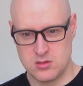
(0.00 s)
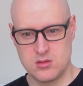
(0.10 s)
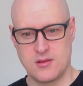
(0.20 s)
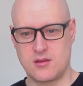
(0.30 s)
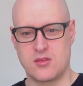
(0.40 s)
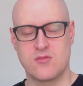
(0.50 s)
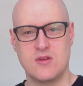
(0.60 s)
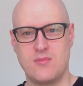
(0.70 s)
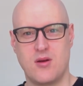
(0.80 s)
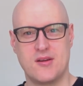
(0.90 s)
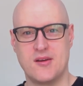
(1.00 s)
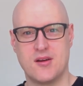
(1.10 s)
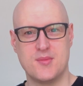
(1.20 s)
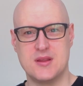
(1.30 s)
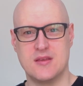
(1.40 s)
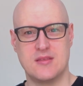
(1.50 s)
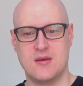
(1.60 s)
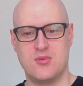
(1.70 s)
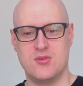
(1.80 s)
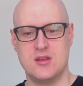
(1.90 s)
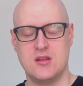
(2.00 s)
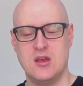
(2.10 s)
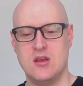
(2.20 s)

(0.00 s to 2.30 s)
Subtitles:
like a 3-part harmony at that point.